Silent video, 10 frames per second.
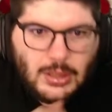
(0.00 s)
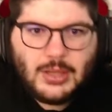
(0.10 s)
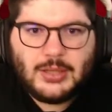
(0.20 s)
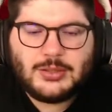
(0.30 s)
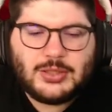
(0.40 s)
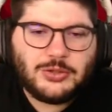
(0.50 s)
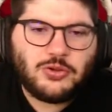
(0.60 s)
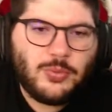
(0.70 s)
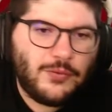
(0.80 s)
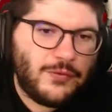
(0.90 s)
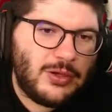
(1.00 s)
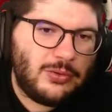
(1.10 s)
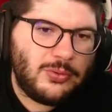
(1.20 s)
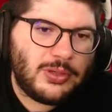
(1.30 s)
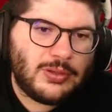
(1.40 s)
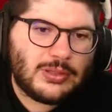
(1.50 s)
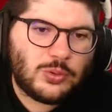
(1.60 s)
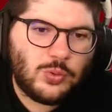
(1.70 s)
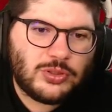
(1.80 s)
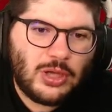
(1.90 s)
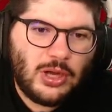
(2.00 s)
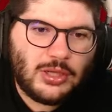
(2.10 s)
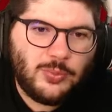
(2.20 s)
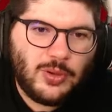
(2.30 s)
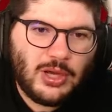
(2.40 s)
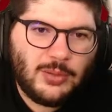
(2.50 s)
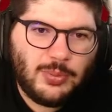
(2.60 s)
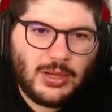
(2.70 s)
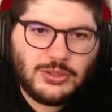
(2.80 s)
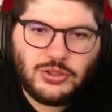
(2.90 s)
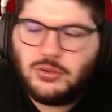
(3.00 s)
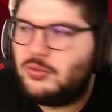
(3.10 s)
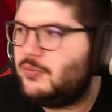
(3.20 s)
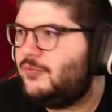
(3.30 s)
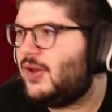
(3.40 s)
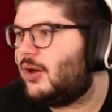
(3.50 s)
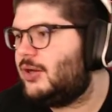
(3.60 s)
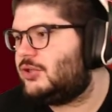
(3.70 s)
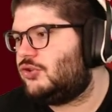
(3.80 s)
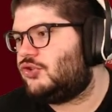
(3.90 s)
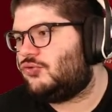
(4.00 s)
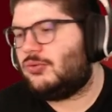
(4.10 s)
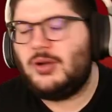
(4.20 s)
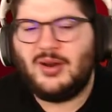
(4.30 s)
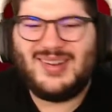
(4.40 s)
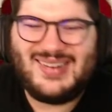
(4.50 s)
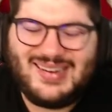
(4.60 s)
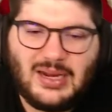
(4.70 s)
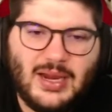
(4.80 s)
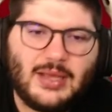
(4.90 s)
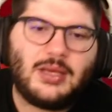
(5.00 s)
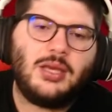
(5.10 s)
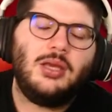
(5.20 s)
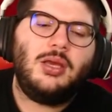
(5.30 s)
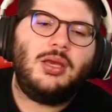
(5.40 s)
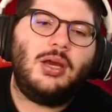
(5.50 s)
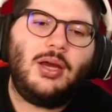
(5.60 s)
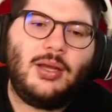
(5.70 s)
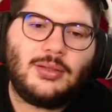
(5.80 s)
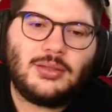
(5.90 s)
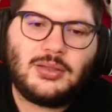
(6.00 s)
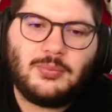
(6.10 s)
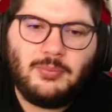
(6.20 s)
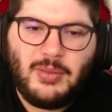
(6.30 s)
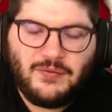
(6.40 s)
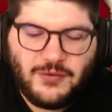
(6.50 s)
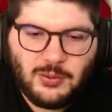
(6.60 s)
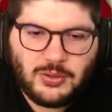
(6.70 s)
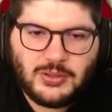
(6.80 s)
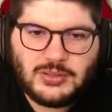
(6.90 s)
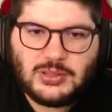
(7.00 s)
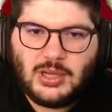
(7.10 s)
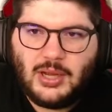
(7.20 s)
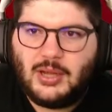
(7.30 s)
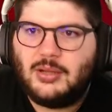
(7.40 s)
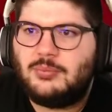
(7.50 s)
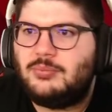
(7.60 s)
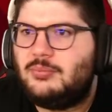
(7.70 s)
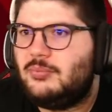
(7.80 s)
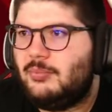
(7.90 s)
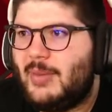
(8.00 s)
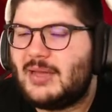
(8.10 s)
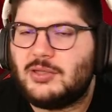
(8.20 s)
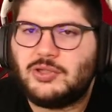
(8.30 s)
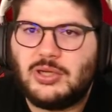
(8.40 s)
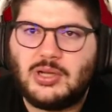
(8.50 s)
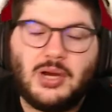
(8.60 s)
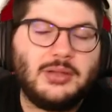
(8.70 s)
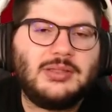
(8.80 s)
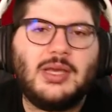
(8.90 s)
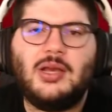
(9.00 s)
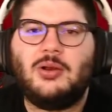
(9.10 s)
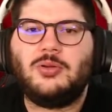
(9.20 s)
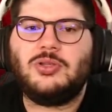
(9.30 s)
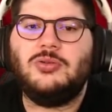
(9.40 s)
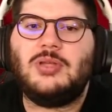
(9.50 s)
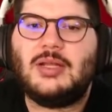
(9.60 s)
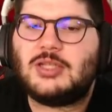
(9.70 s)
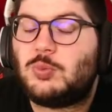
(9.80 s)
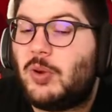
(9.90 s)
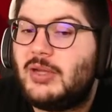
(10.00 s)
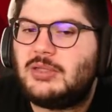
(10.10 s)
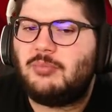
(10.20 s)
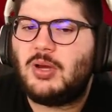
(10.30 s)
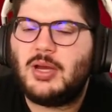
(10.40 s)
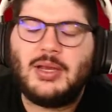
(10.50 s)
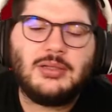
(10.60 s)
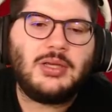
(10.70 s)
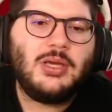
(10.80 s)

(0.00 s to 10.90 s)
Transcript: In central midfield, this was occupied by two very destroyer-like midfielders. Matic and Conte are two that spring to mind